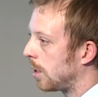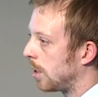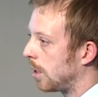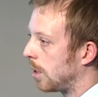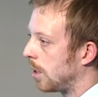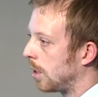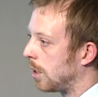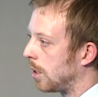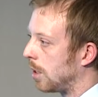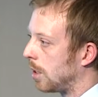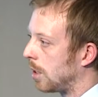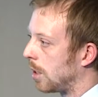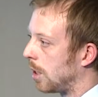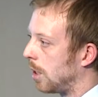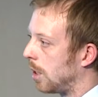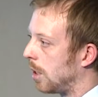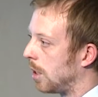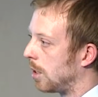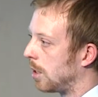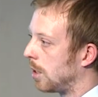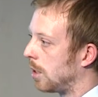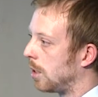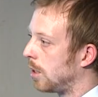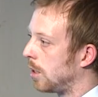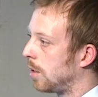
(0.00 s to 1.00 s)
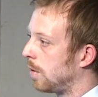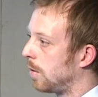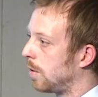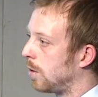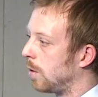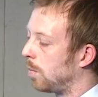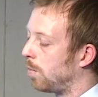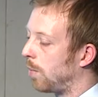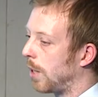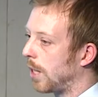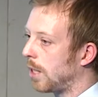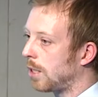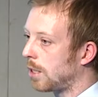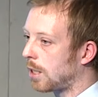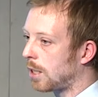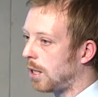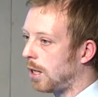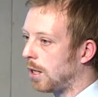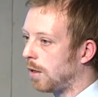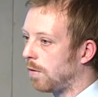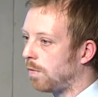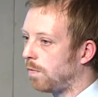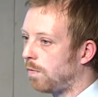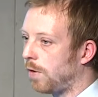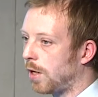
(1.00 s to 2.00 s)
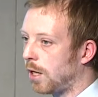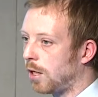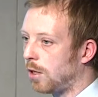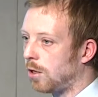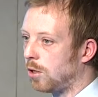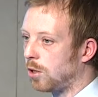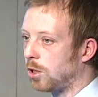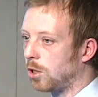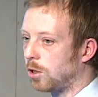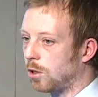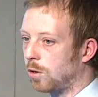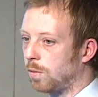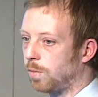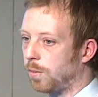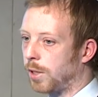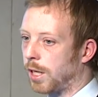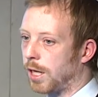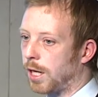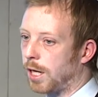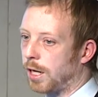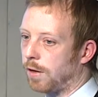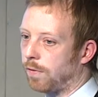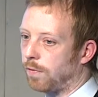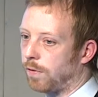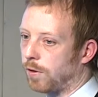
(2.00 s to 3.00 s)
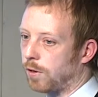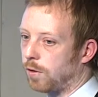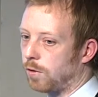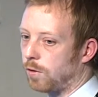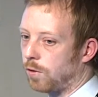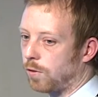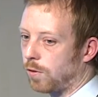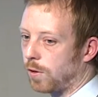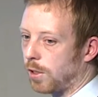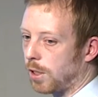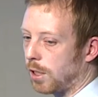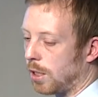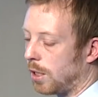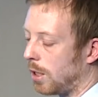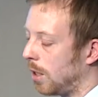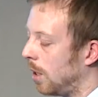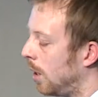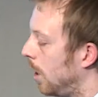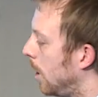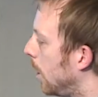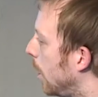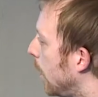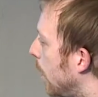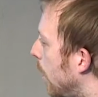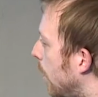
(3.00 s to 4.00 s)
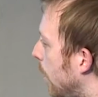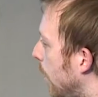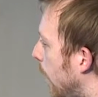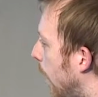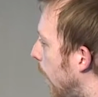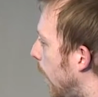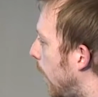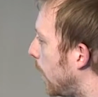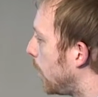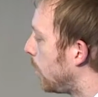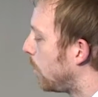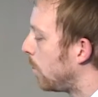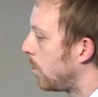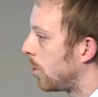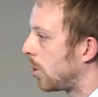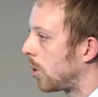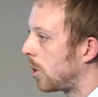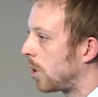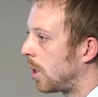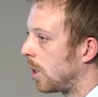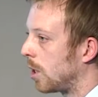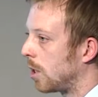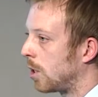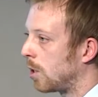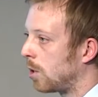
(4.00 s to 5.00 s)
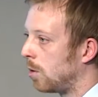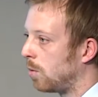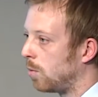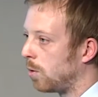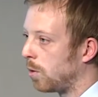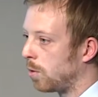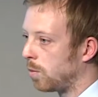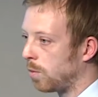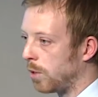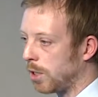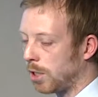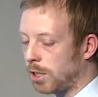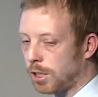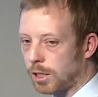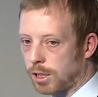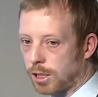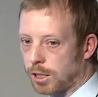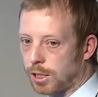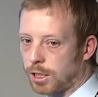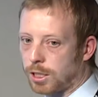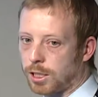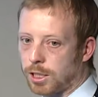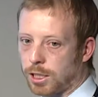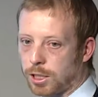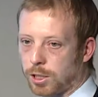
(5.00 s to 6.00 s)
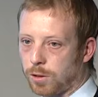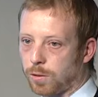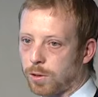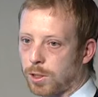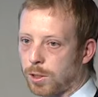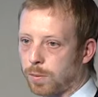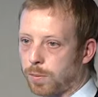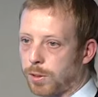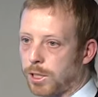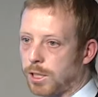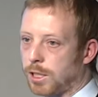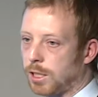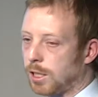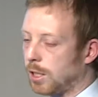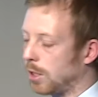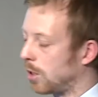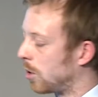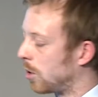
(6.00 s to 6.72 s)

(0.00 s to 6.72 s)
the baseline phenological behavior, or the annual cycle with which the deciduous species